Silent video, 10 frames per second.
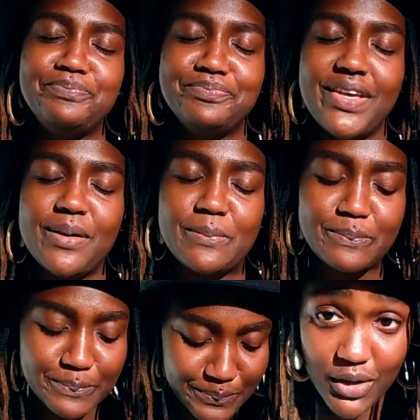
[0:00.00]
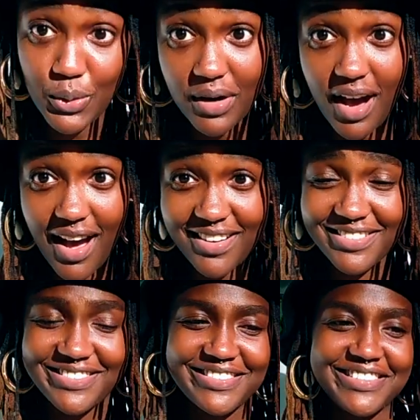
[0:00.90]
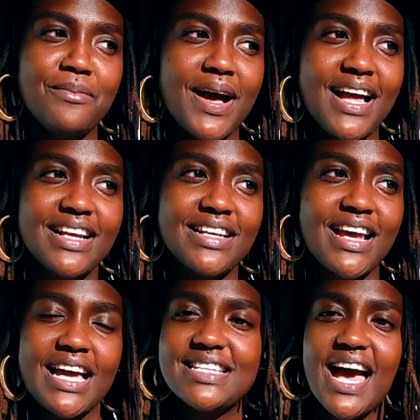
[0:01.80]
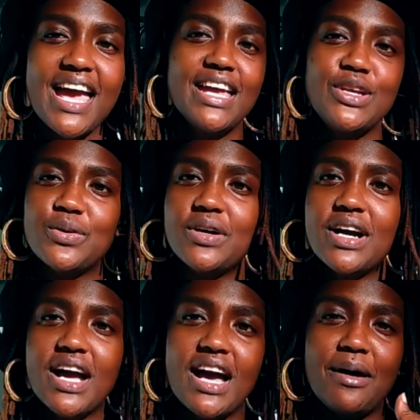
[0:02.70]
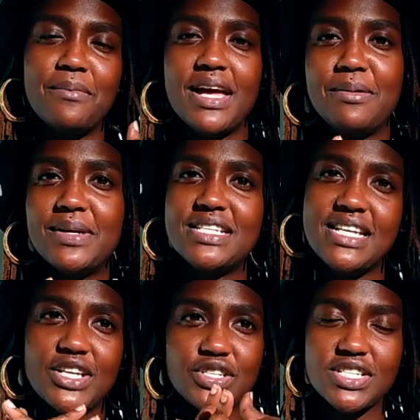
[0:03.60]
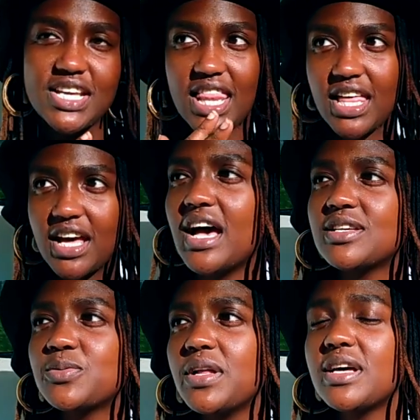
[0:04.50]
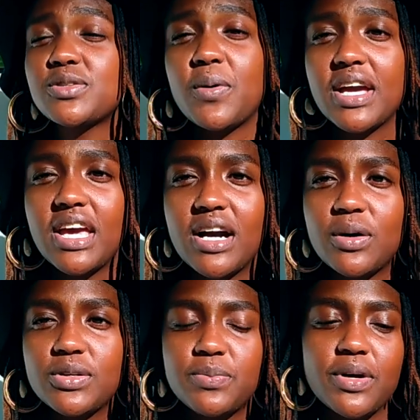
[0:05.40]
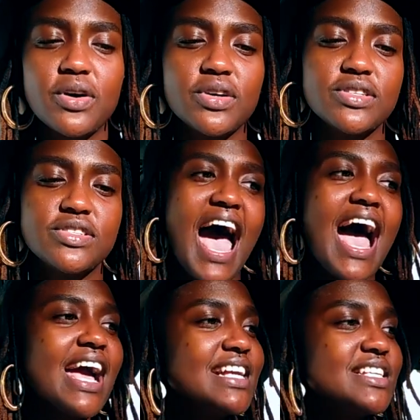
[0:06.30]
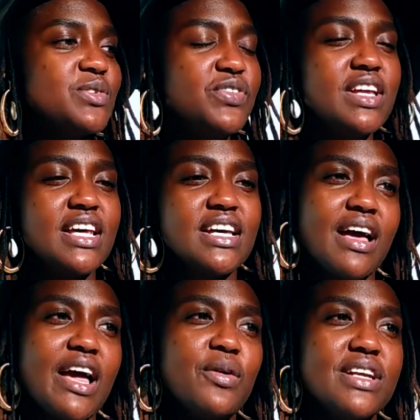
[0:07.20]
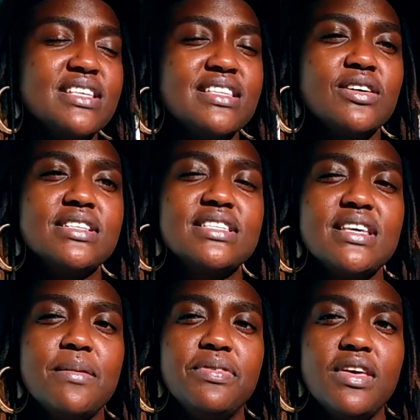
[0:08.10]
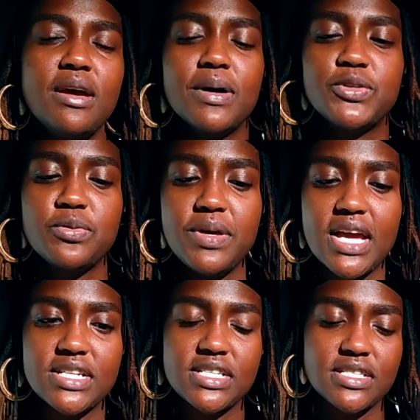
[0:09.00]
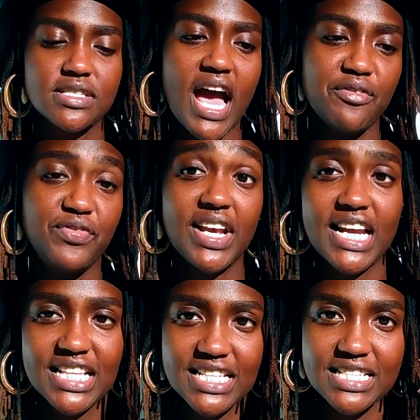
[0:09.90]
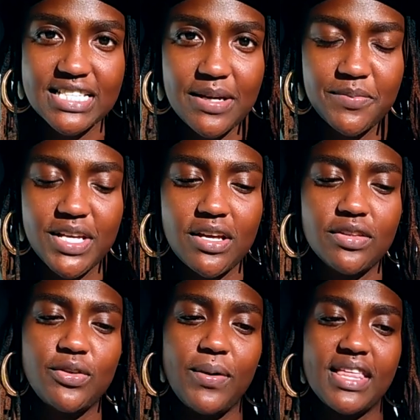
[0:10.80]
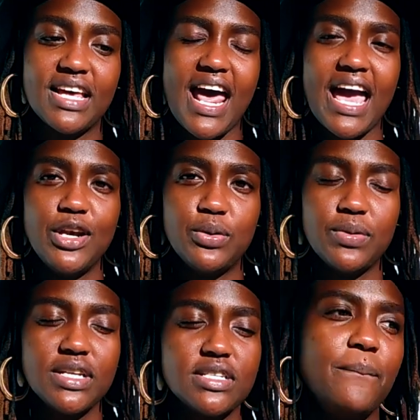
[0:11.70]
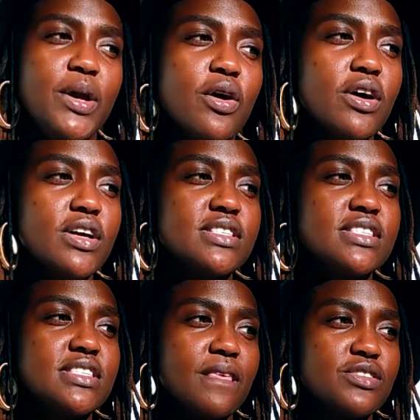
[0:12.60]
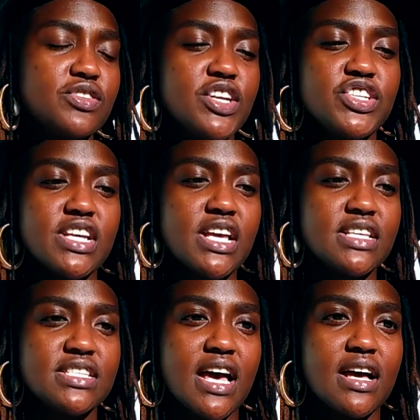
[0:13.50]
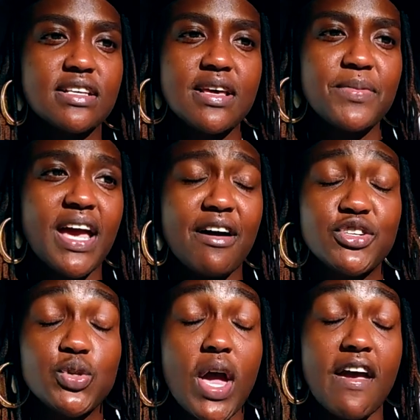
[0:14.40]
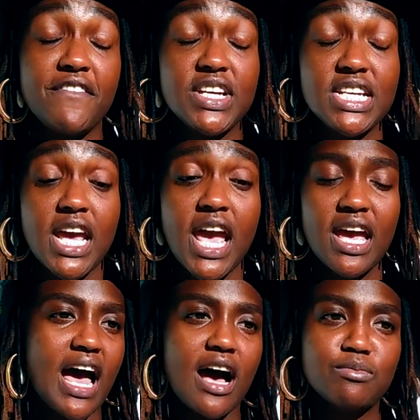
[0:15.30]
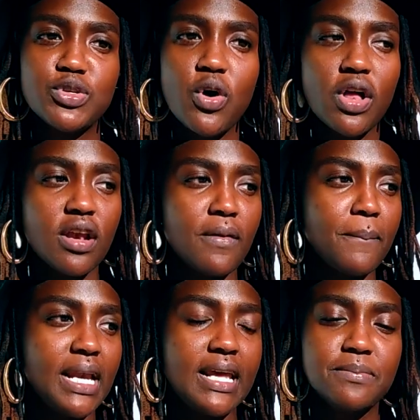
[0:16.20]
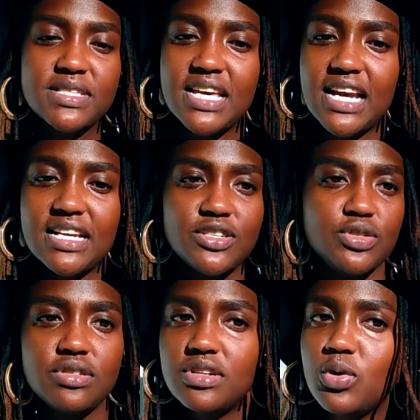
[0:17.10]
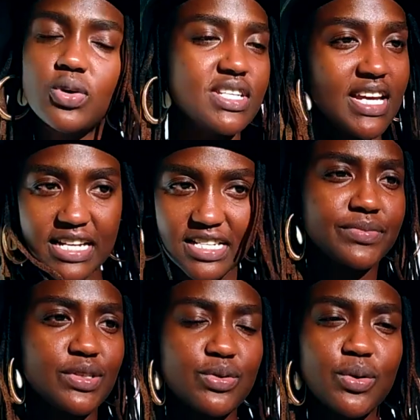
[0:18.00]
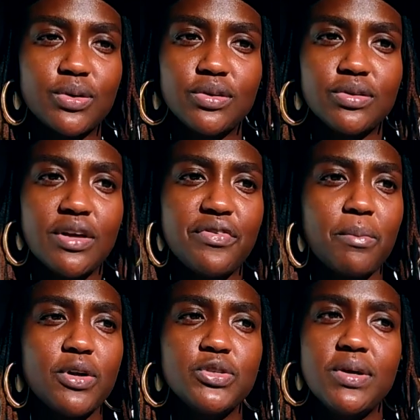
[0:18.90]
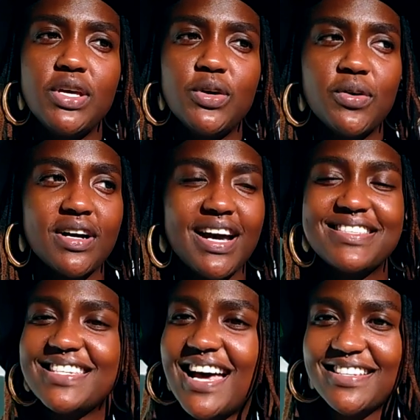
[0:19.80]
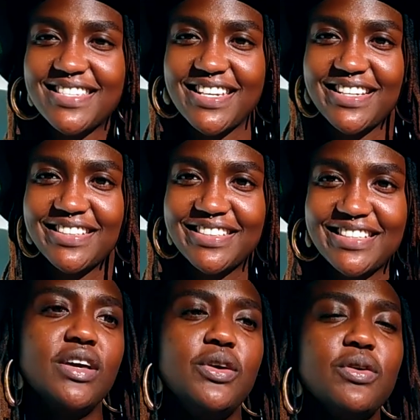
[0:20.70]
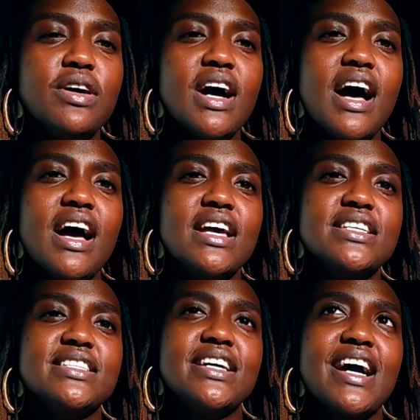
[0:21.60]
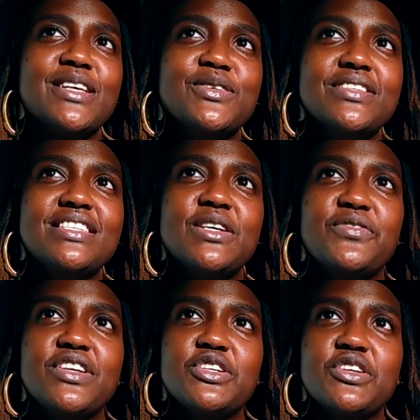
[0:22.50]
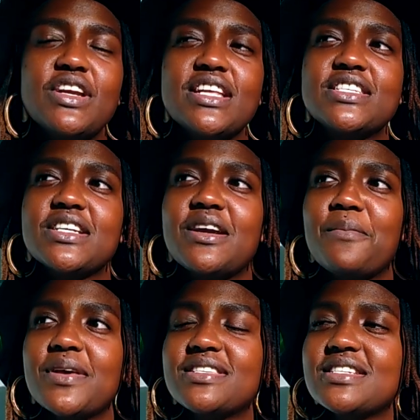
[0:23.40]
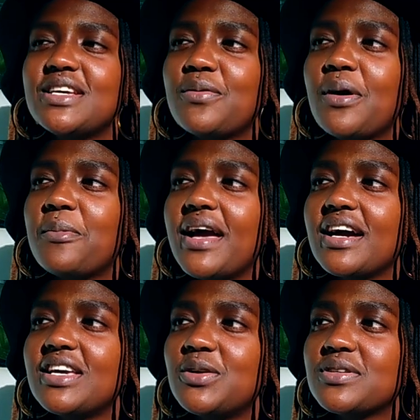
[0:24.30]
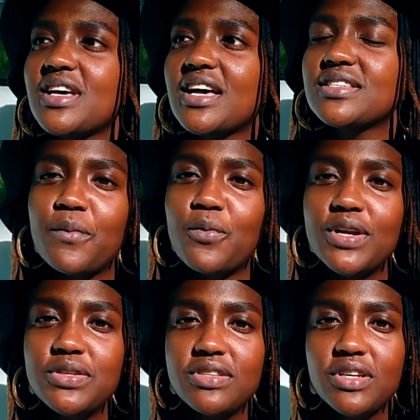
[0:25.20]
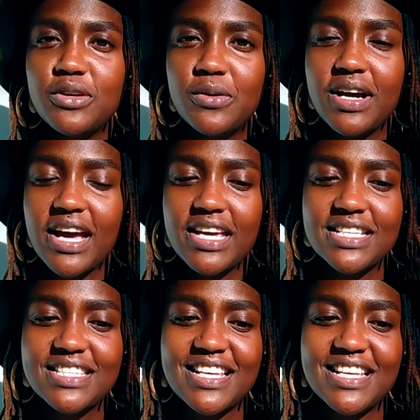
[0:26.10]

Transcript: Yeah. Yoga. Man, I tie in yoga and meditation together as well as working out, because I just feel like, I don't want to say they're all the same thing, but to me, I feel like they're the same thing the way that I do it, because stretches are something I have to do every day. I'm tall, my limbs get knotted, so if I'm not doing yoga, it's dancing. Yoga is like, I saw this definition on Instagram yesterday whereby a kid was asked, what do you think yoga is?